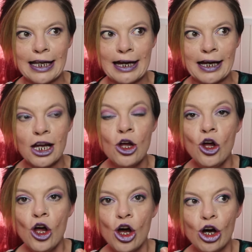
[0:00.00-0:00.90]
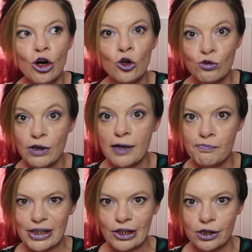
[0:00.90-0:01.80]
like unripe
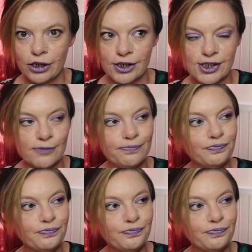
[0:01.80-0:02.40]
bananas.